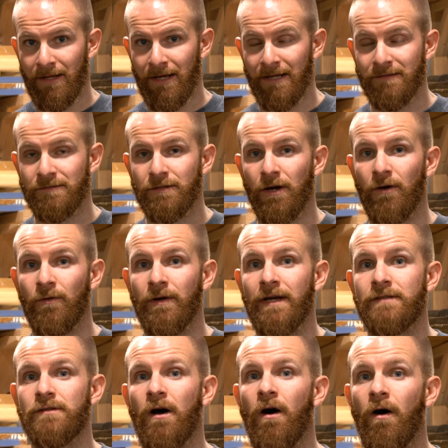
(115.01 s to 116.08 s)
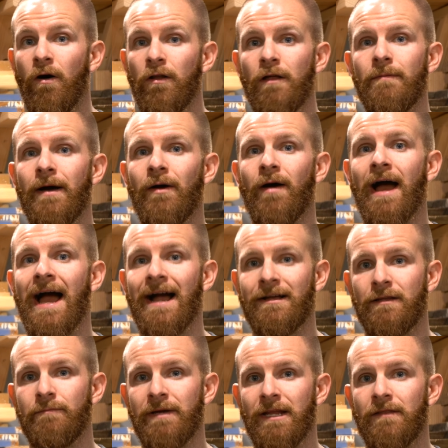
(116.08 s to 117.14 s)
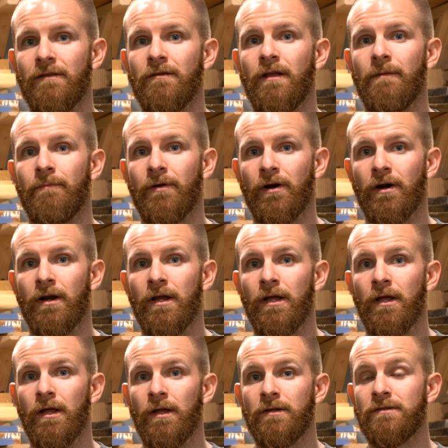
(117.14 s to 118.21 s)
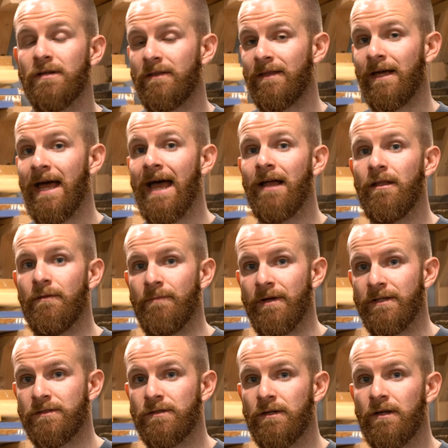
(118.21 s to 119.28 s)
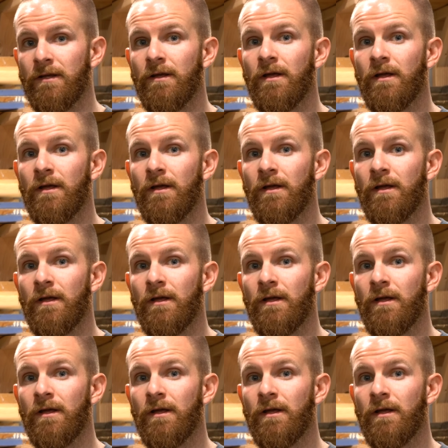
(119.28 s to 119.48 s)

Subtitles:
And so it's all about acclimating the lumber to the elements